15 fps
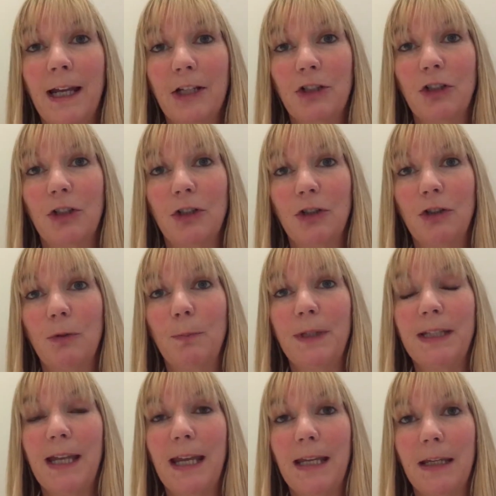action should be
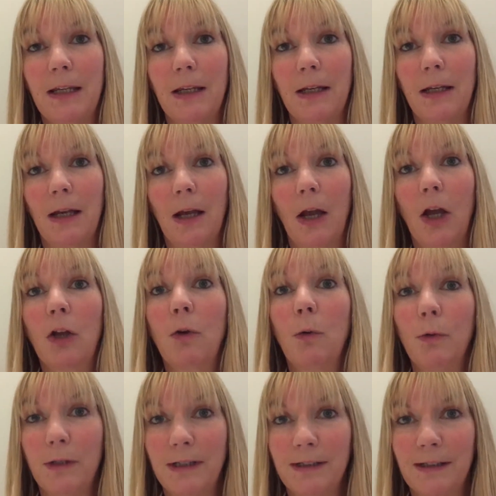taken
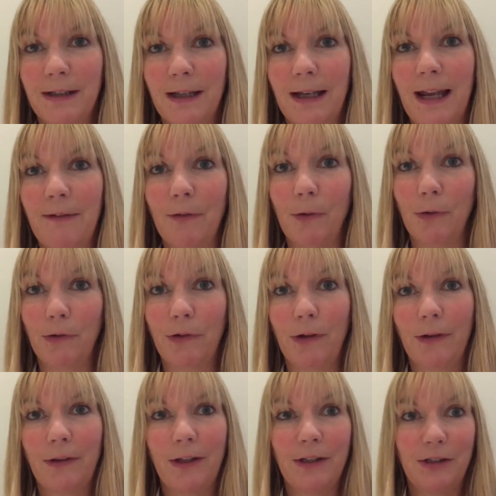according to the levels
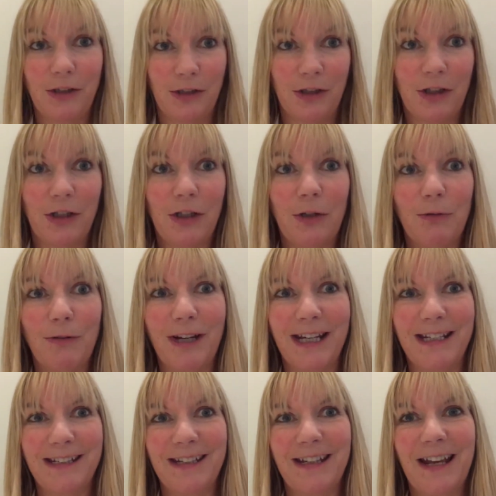that you
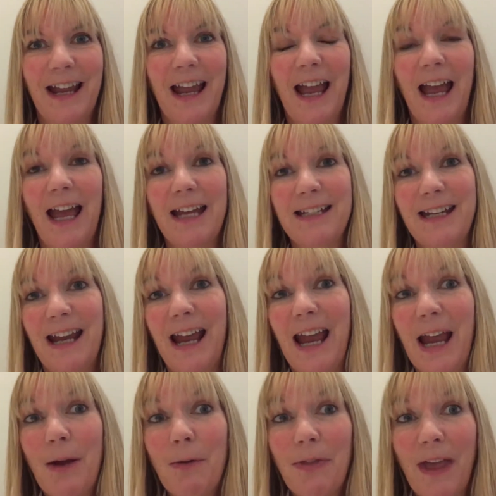read. And
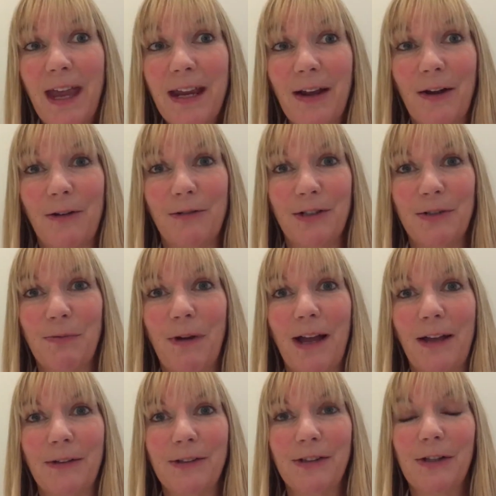how they are as
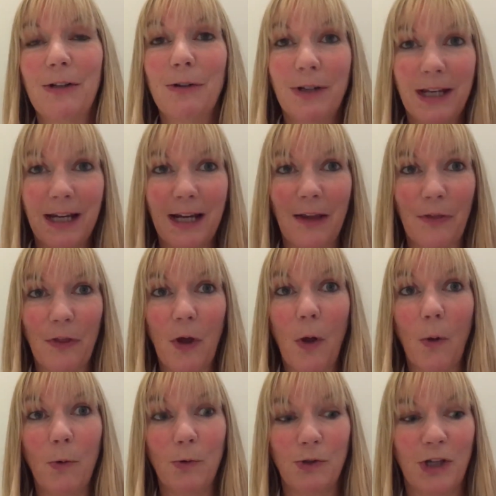well, so looking at the
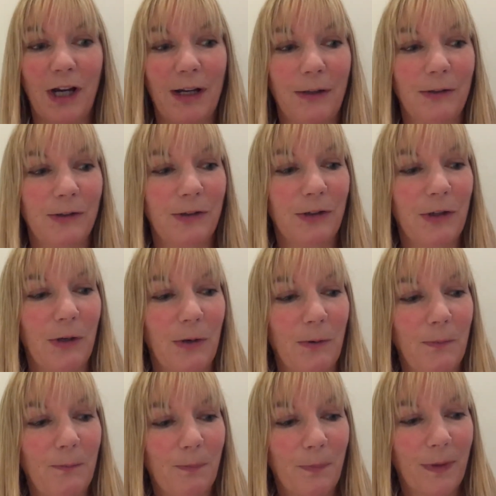whole child
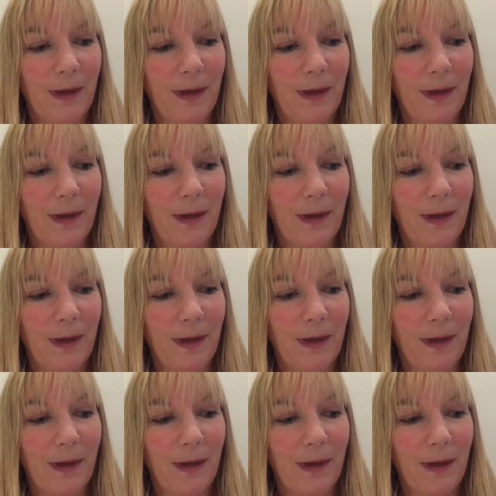too.